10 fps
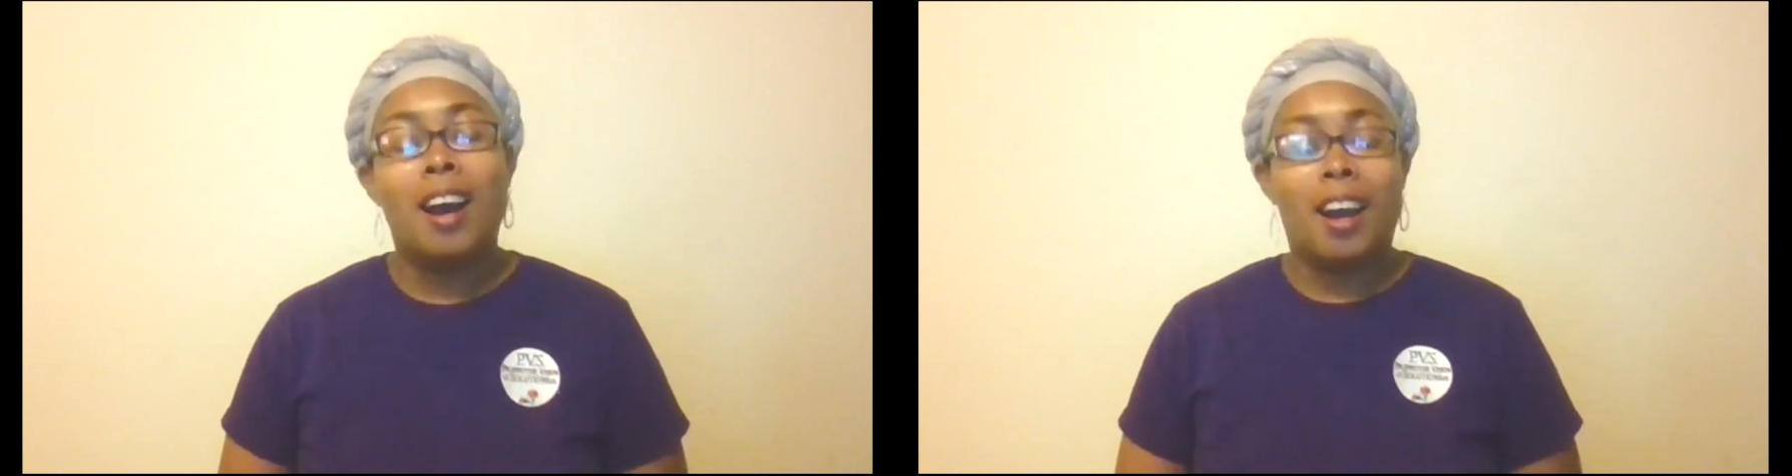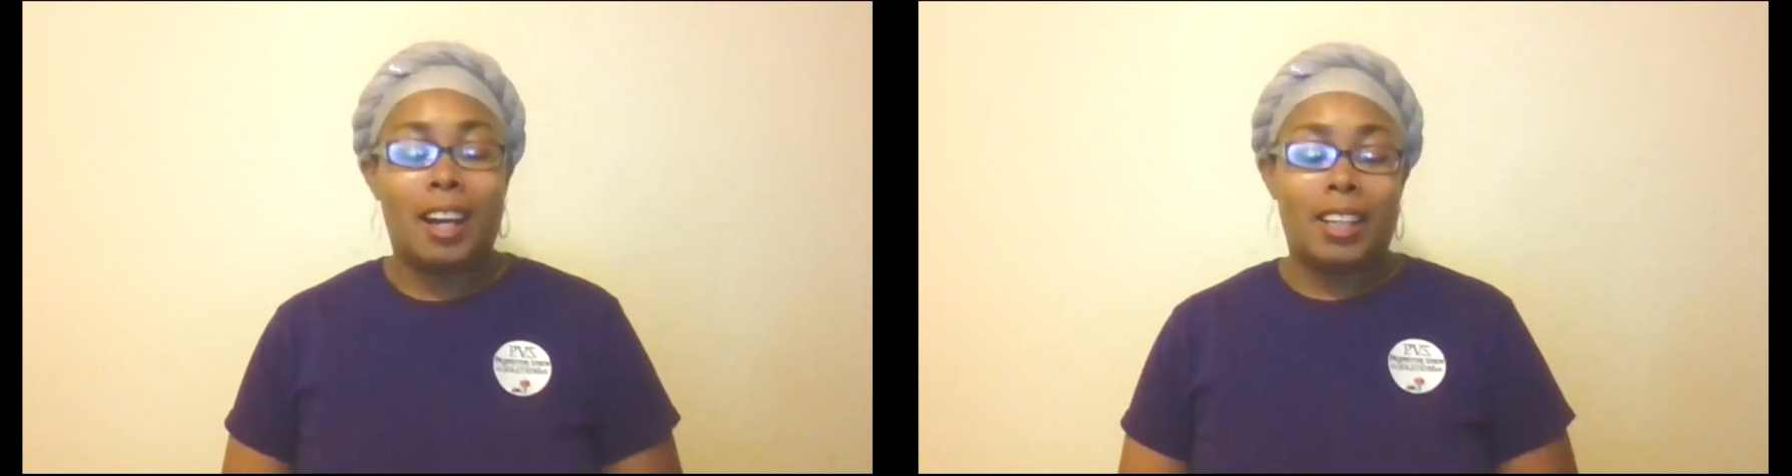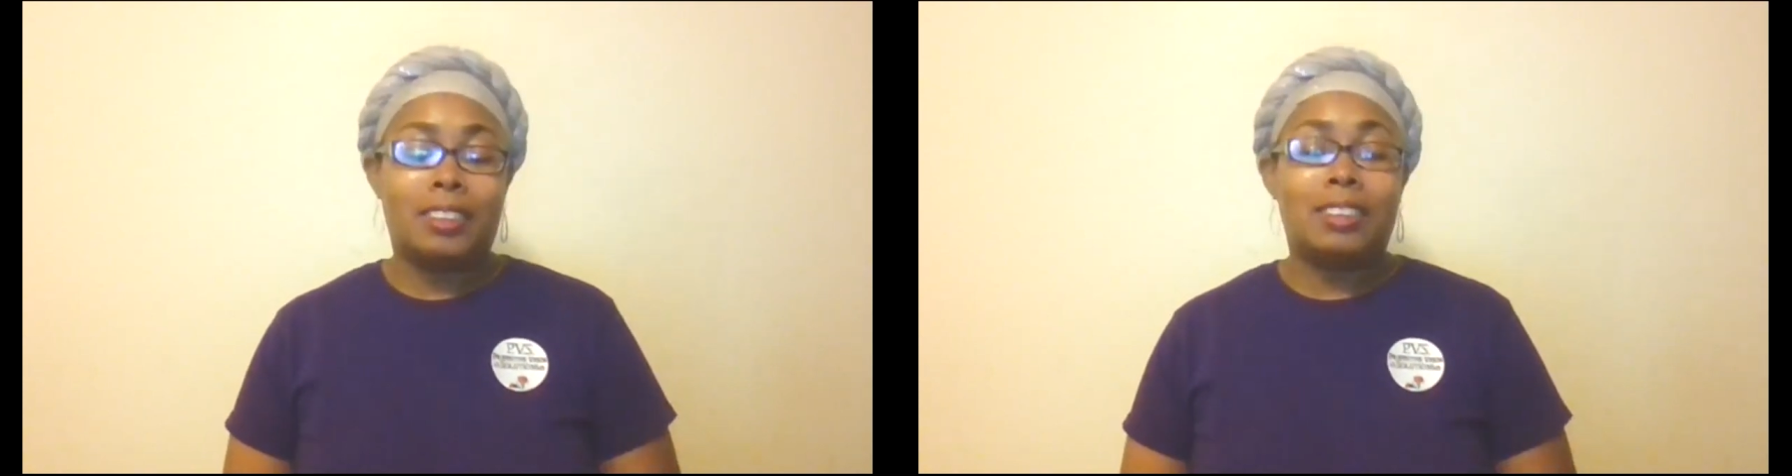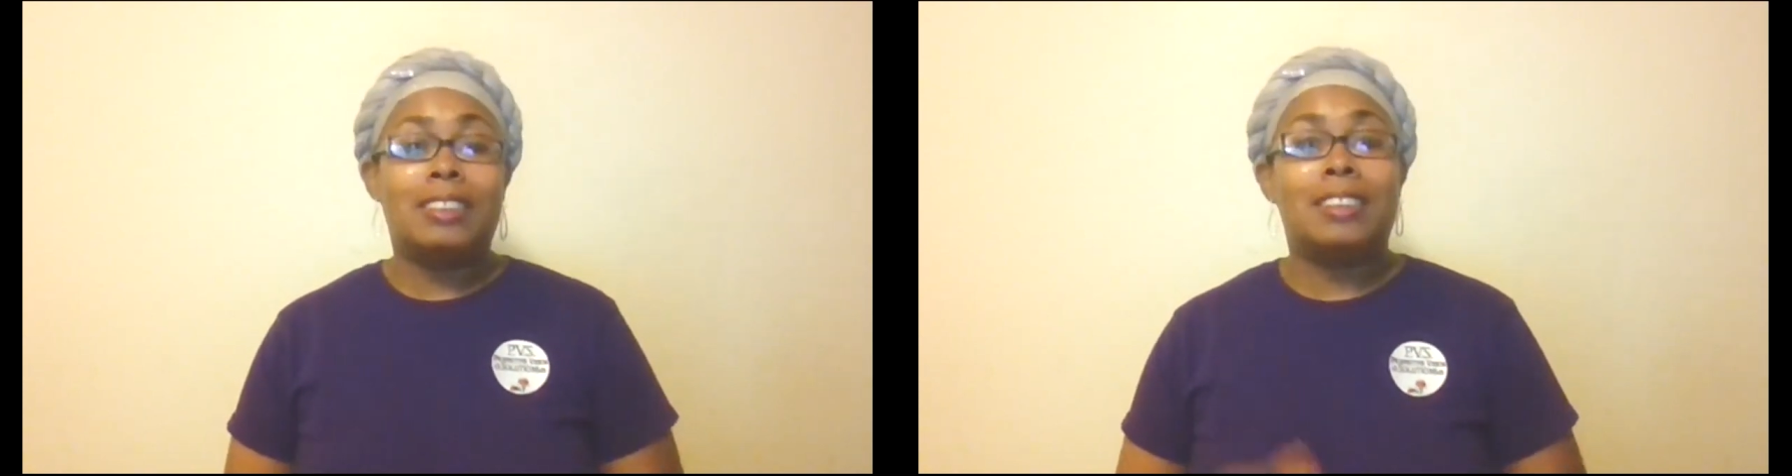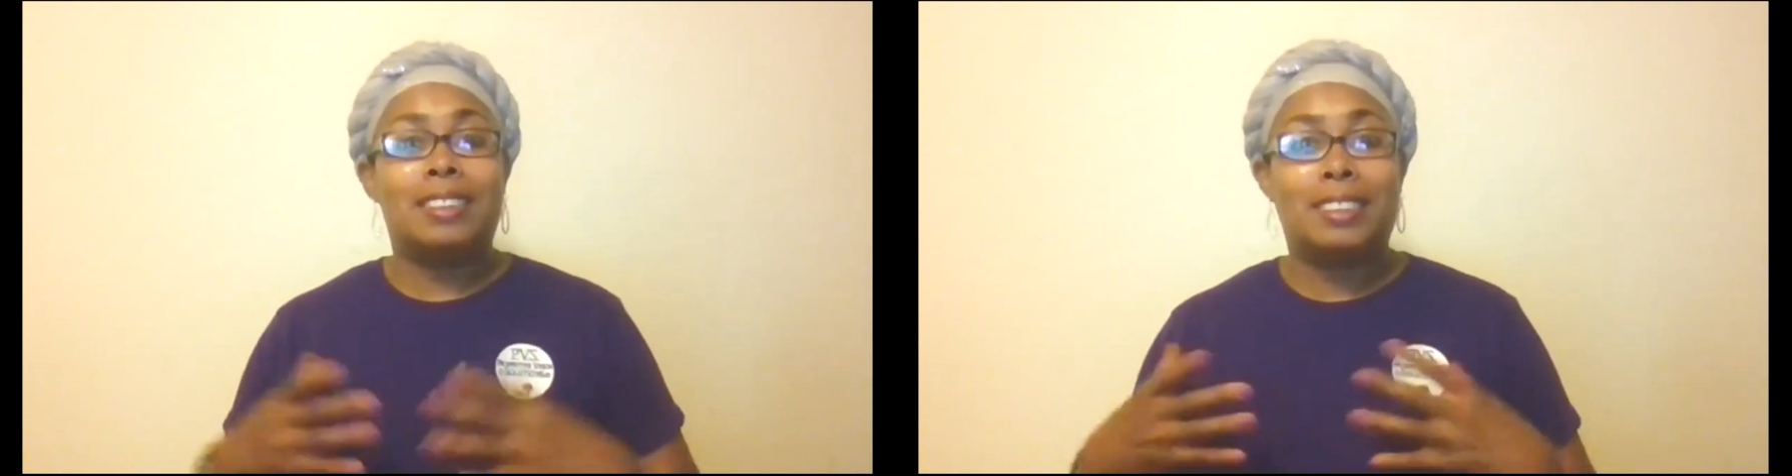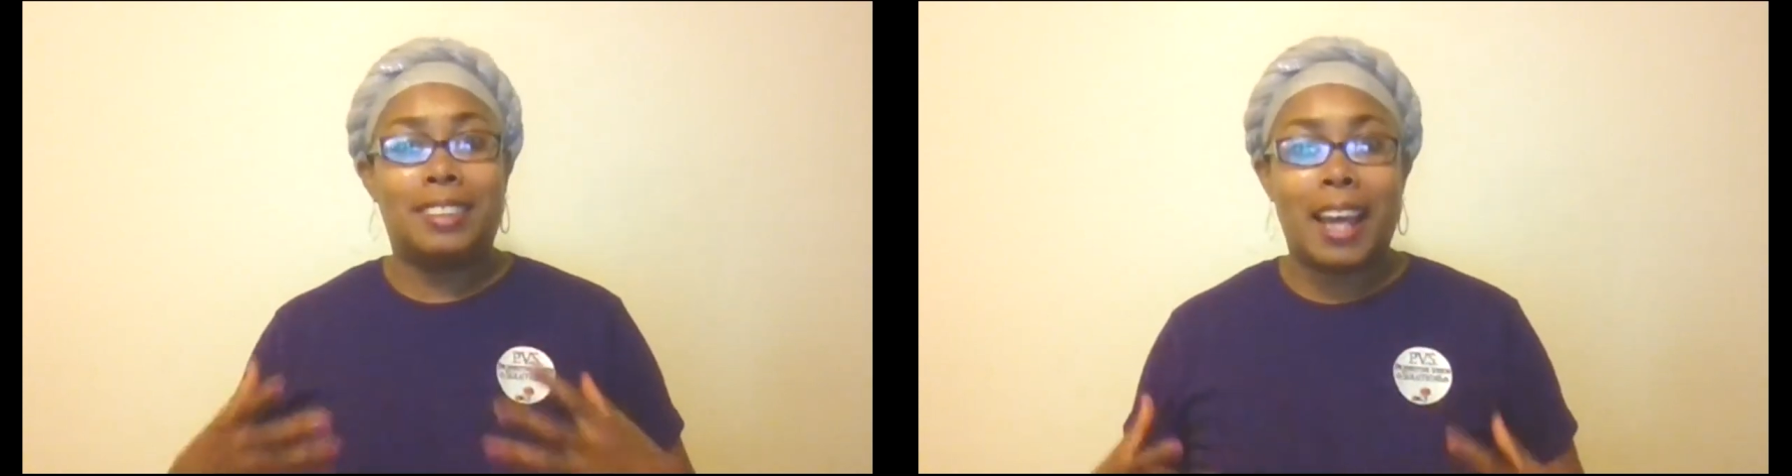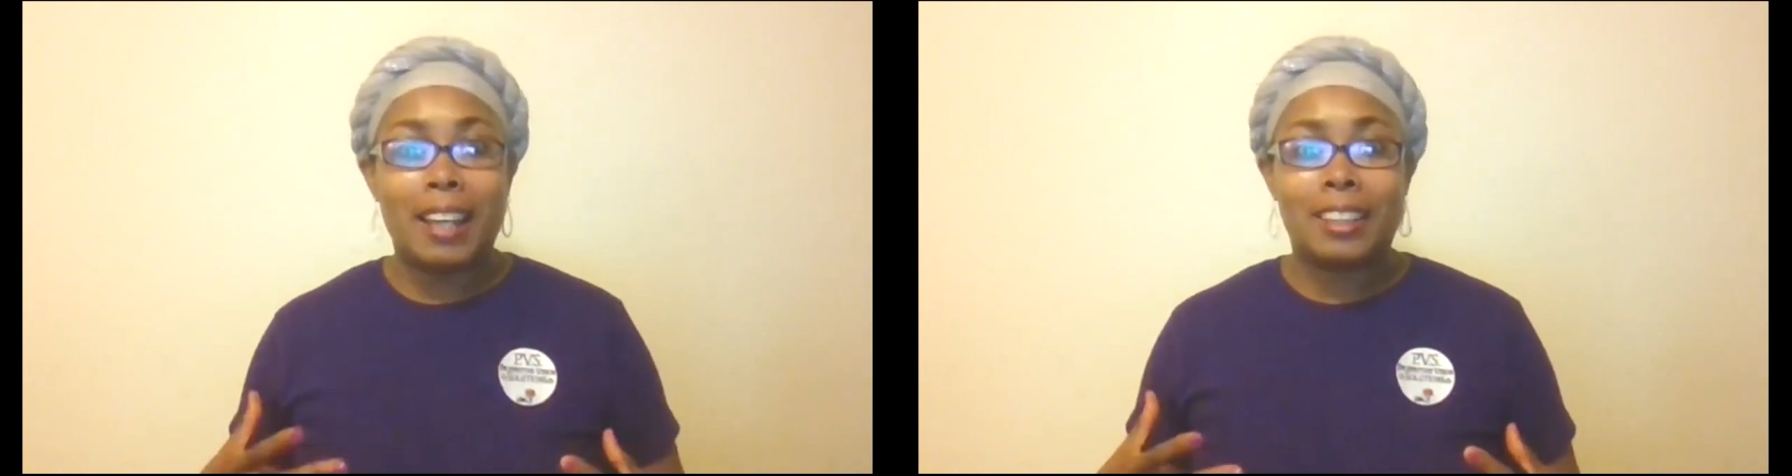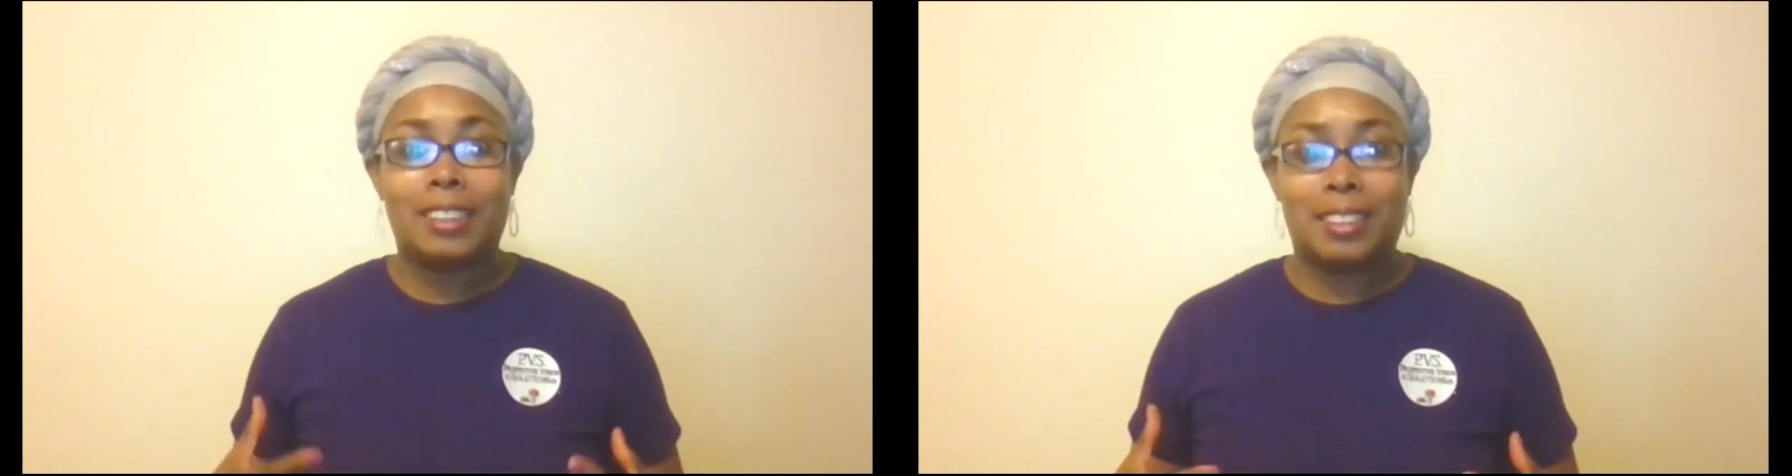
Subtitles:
All right, second